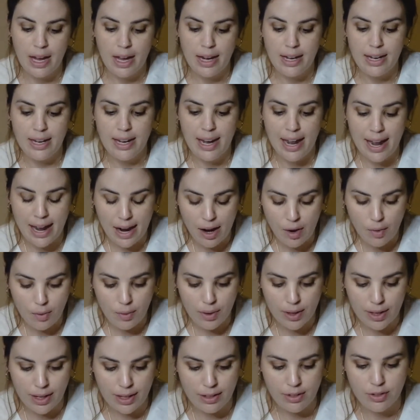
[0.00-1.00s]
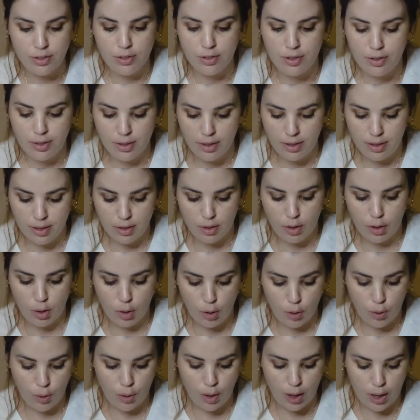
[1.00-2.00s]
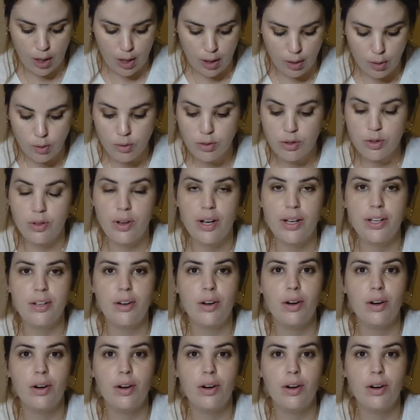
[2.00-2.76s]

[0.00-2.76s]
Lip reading: Now what I do, also I